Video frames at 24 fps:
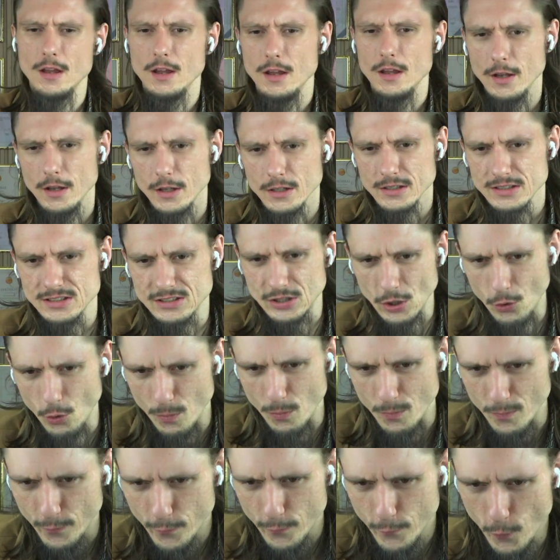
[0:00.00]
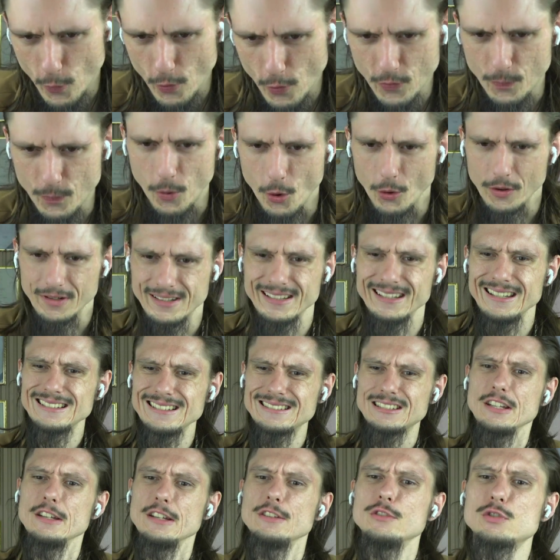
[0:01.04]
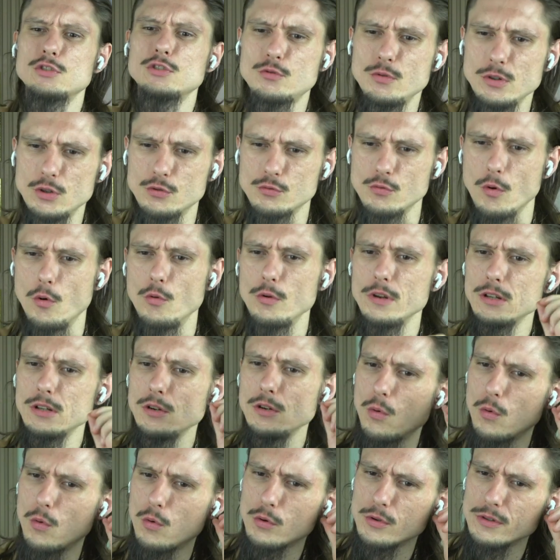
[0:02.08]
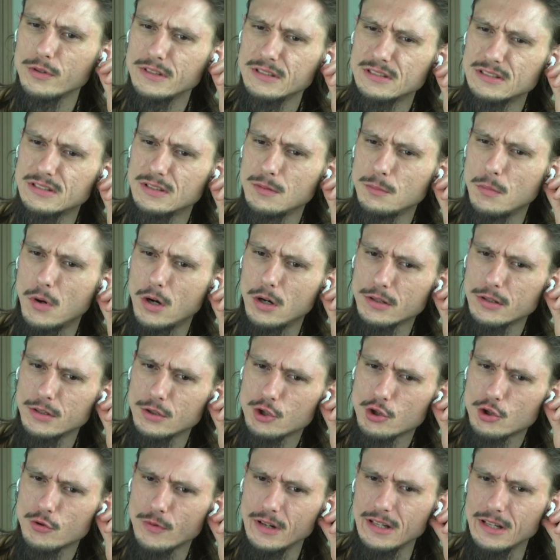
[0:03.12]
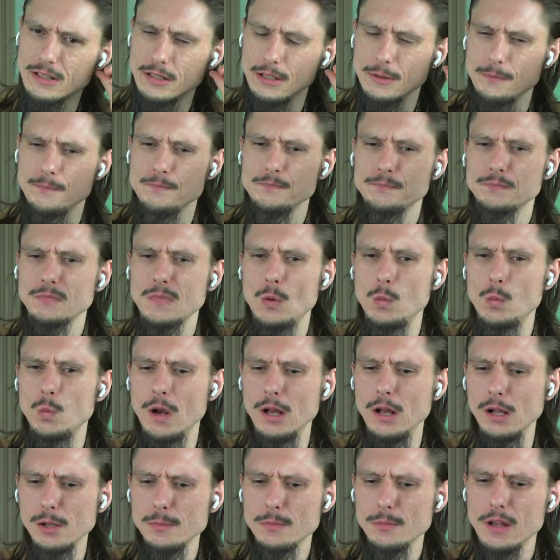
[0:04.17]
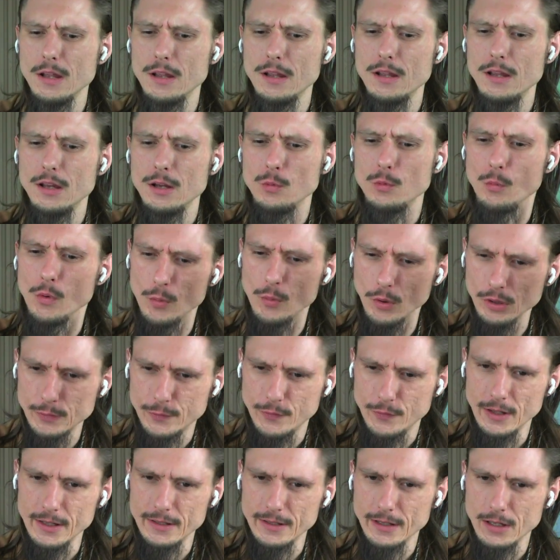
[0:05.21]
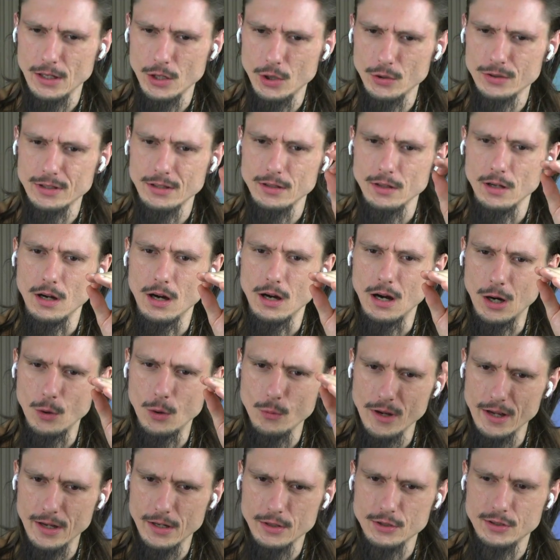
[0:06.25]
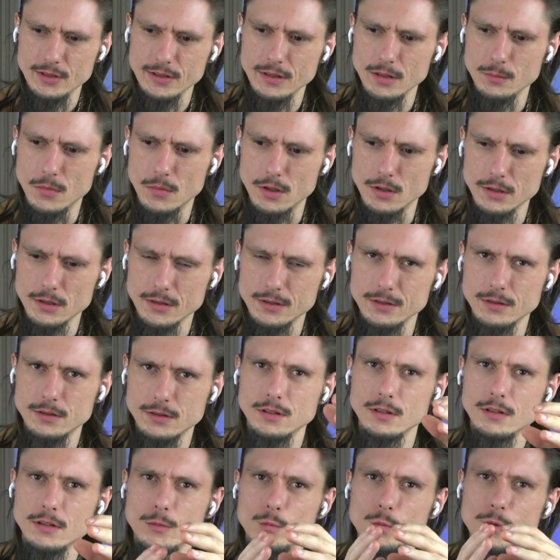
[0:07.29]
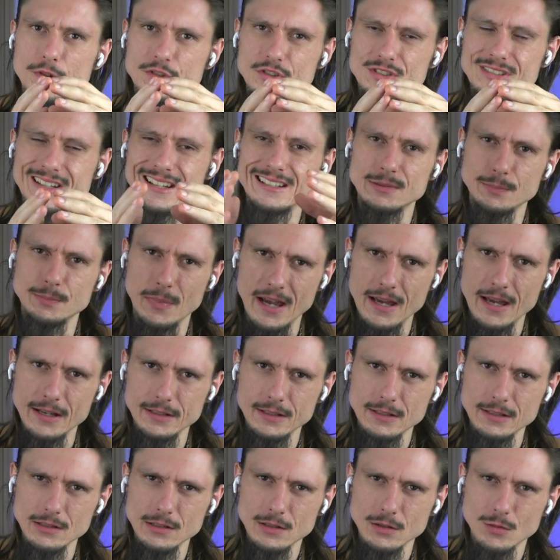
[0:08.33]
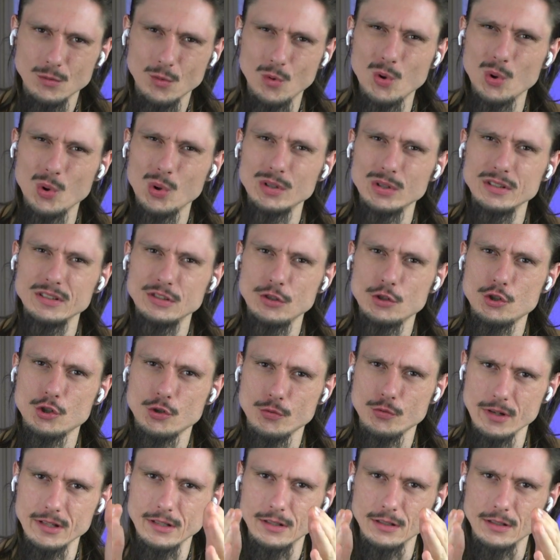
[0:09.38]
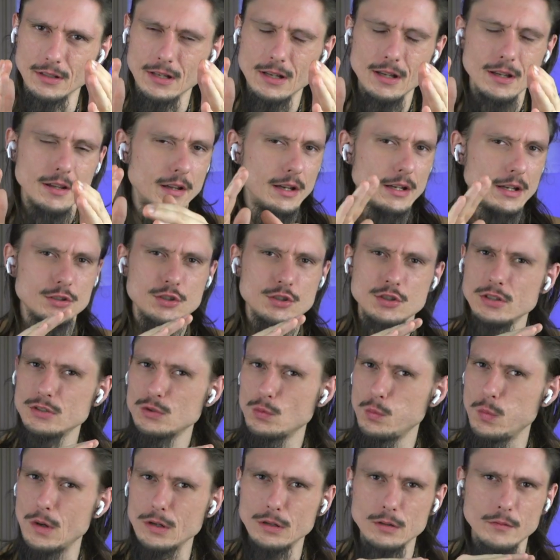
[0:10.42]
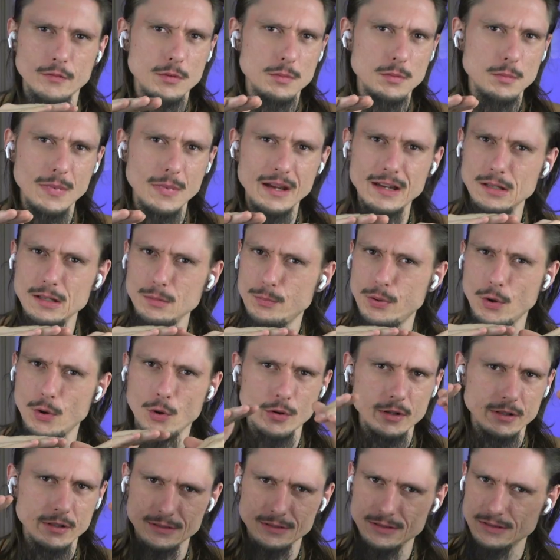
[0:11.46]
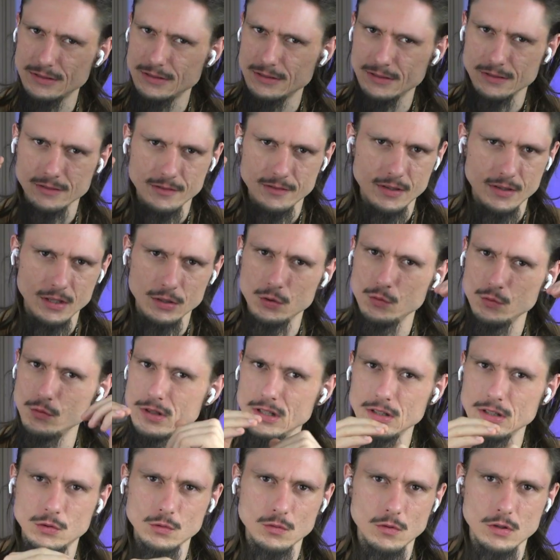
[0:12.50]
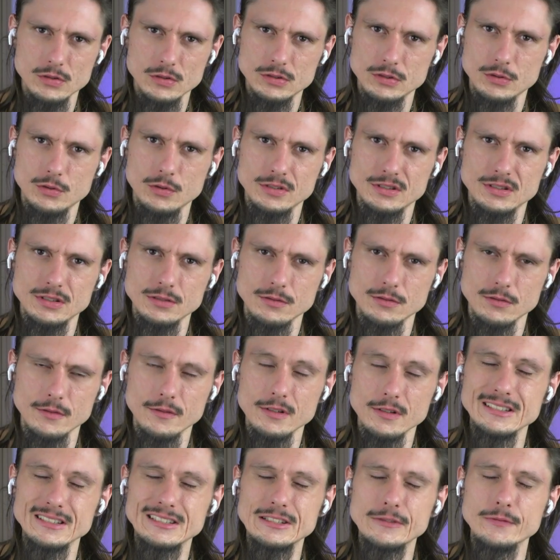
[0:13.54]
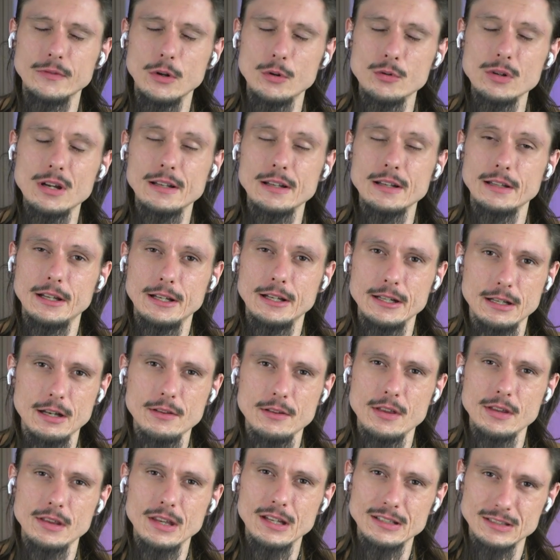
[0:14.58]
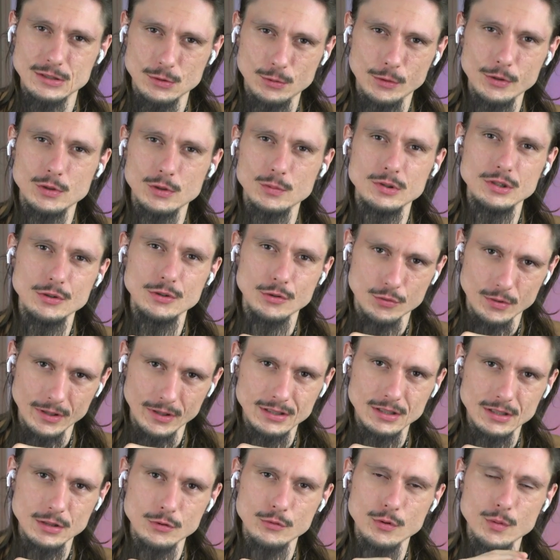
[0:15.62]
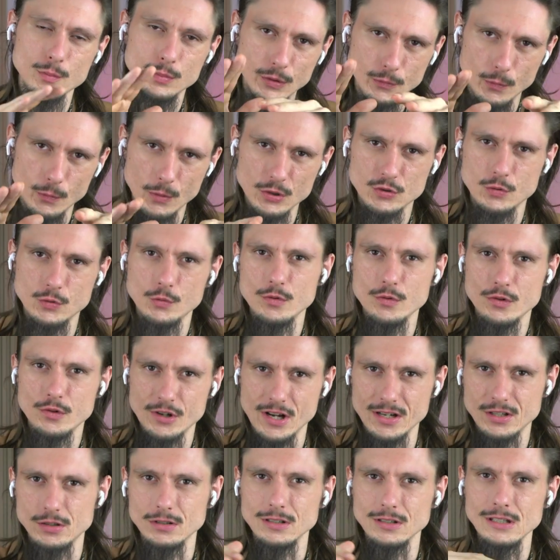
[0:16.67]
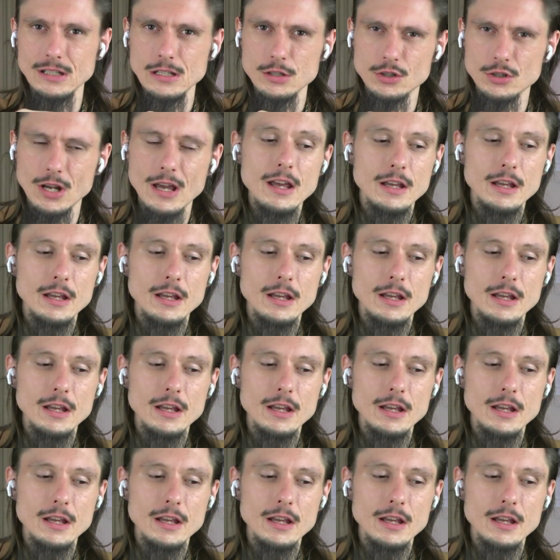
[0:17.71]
So, 4th point, is the industry growing or is the market shrinking? Well, we want to find out, are we actually in a market which is expanding or is it shrinking? That's just one of the main points that you need to also consider. It's very unlikely that that's going to be your criterion by which to reject a niche.